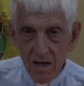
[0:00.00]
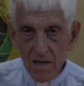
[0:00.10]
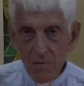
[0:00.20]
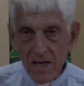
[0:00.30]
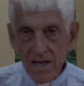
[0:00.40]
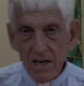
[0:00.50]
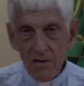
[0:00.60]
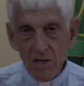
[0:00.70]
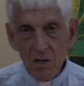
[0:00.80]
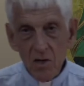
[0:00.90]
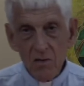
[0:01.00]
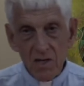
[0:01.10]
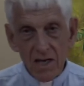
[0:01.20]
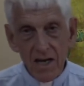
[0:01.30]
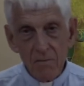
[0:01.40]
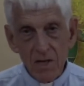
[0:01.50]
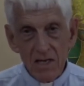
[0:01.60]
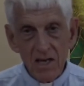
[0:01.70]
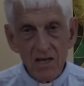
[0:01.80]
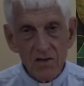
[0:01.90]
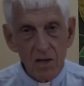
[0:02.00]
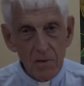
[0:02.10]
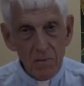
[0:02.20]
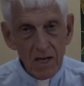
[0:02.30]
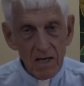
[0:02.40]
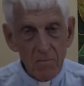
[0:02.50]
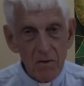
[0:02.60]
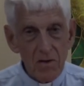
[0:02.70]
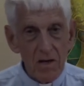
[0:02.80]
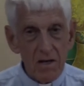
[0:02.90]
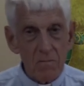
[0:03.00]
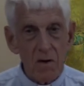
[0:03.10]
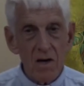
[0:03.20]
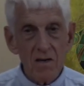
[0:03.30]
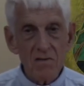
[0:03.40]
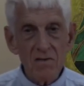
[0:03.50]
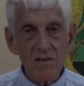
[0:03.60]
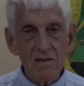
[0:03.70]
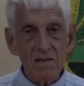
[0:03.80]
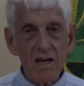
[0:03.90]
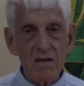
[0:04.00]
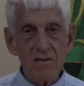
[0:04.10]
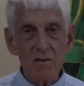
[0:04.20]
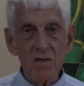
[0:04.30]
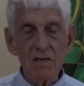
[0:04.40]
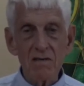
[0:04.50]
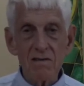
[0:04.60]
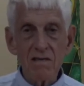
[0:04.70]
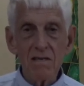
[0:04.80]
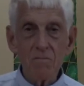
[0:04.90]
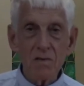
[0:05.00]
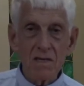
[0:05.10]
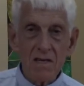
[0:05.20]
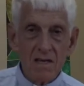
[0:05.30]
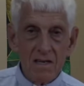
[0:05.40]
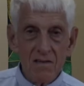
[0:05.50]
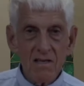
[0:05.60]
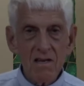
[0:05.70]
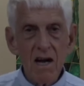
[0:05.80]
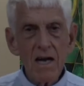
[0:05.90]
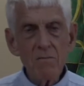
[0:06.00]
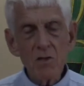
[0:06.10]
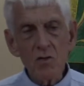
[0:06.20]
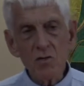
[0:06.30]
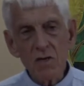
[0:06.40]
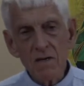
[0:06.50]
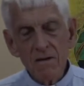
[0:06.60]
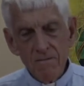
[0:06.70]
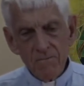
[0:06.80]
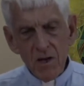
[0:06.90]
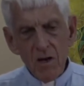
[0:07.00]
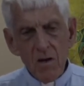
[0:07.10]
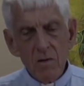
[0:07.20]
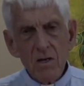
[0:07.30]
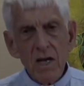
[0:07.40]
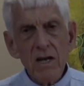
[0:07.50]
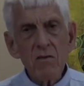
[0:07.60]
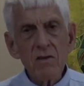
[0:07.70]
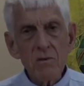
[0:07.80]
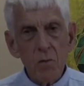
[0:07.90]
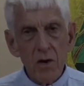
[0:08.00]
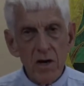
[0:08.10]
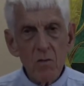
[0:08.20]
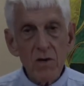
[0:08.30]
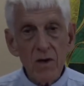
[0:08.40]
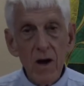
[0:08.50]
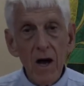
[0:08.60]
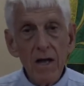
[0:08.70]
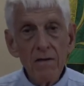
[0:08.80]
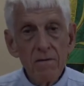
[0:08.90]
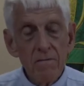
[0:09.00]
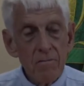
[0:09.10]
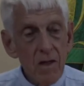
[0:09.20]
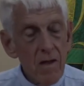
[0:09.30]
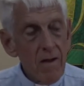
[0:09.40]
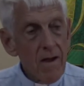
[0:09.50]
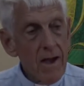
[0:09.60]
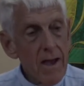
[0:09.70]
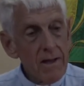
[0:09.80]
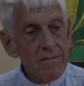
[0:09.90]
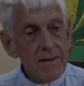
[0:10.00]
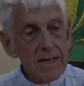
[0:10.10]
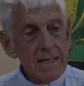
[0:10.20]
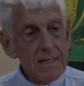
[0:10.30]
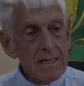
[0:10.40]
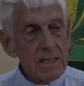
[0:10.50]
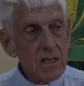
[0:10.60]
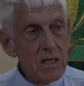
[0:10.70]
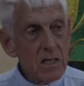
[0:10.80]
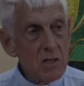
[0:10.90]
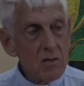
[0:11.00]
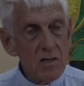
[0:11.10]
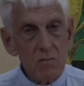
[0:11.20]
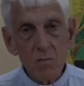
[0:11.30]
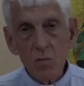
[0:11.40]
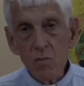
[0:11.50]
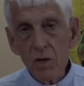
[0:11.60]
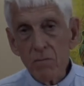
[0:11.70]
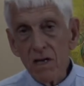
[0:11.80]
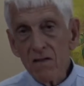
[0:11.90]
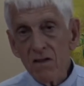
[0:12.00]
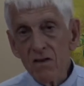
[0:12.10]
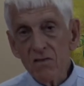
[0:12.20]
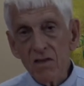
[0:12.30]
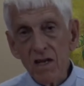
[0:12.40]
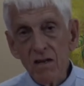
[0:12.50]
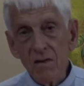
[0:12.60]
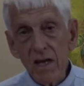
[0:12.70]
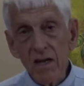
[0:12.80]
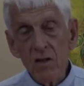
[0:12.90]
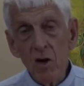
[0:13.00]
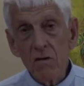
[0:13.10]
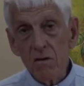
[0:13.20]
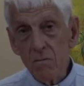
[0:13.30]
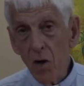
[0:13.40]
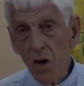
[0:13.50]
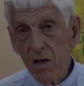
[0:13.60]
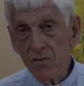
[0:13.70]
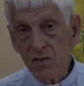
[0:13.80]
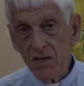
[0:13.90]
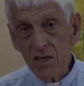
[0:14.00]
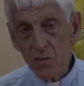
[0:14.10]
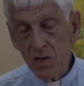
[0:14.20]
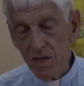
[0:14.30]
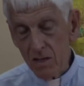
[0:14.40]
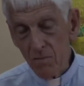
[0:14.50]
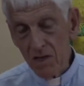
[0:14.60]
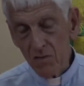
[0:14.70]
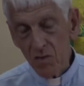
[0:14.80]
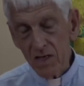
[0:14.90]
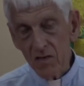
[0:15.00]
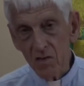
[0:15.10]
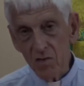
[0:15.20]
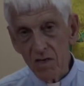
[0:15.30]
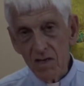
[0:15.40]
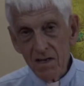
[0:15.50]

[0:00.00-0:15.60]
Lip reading: By now you know the guided meditation, I'll be making periodic pauses. It's not because I went to sleep, but it's a time to enter into prayer with God. And it's all, you can repeat this and take longer pauses. That's really the best way to do it.